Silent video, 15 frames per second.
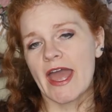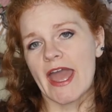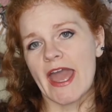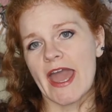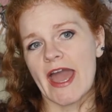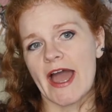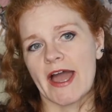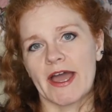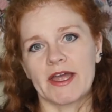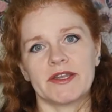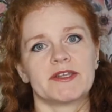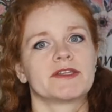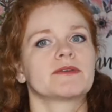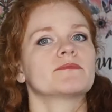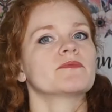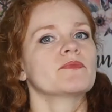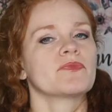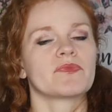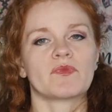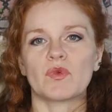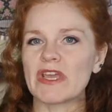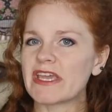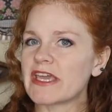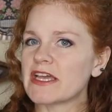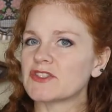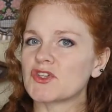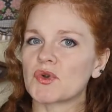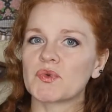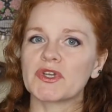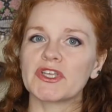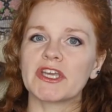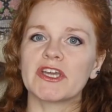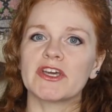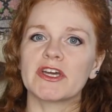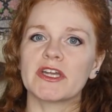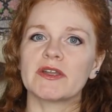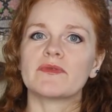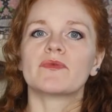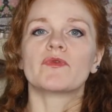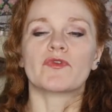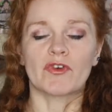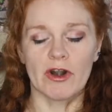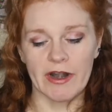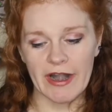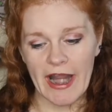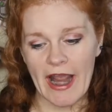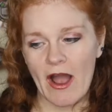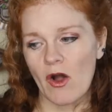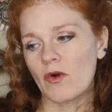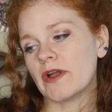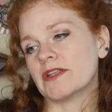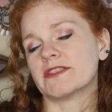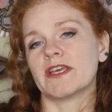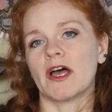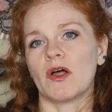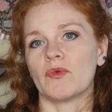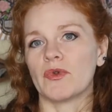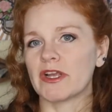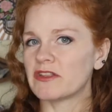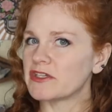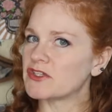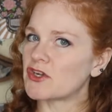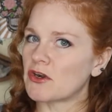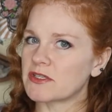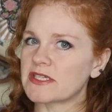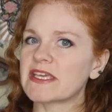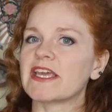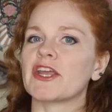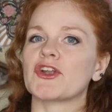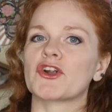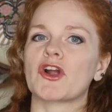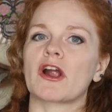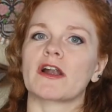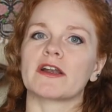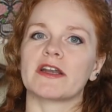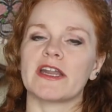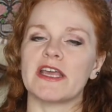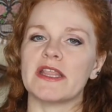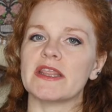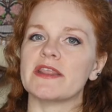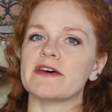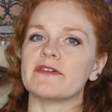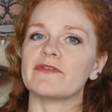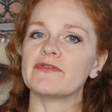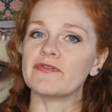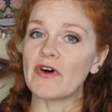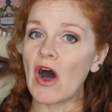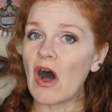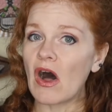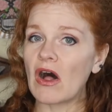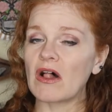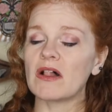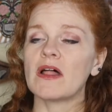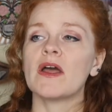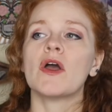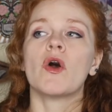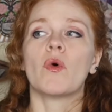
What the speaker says: and weekends are really good for now until Wrigley starts kindergarten in the fall,